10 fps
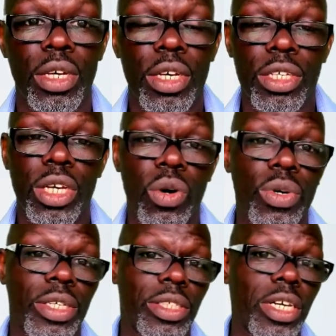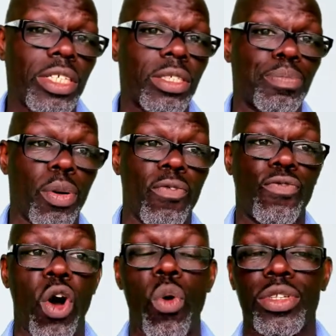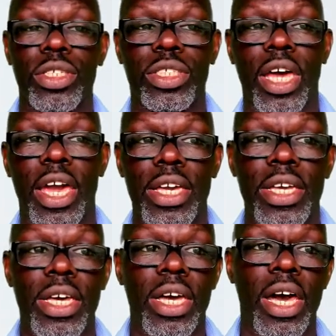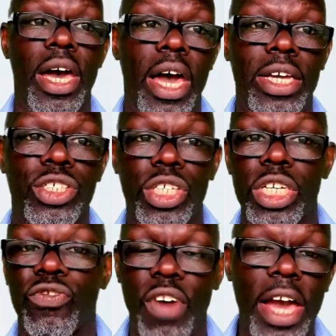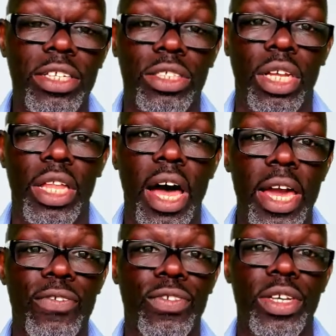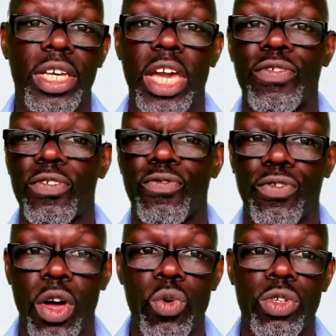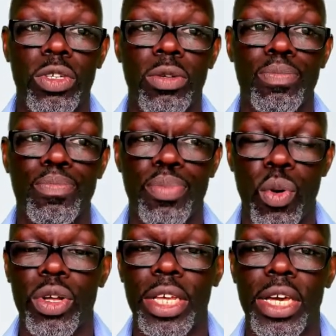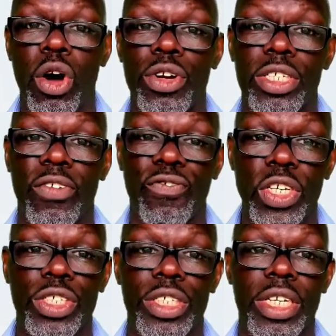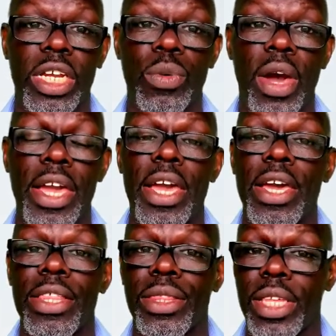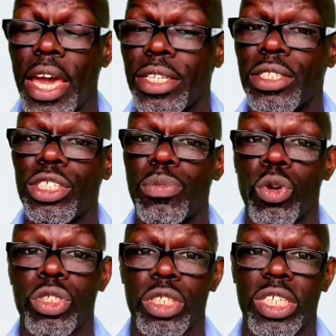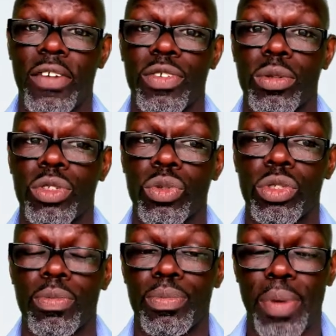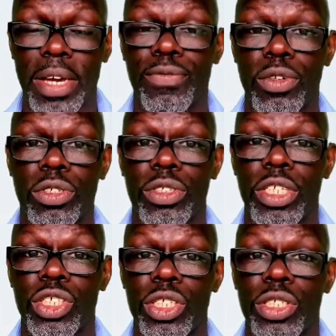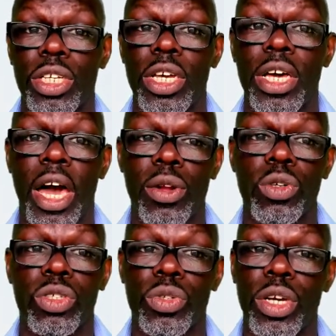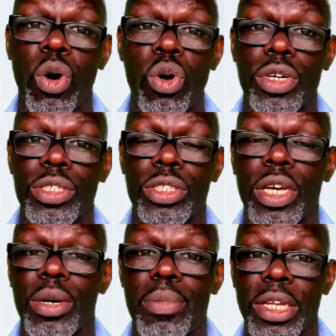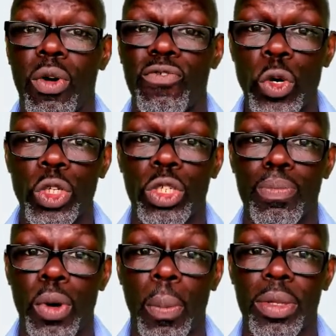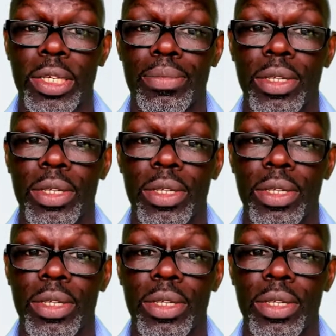So it is put forward to say, as chi is vital to life, if it flows poorly or it's deficient in any way, then you're more susceptible to painful conditions, and also the organs may not function properly.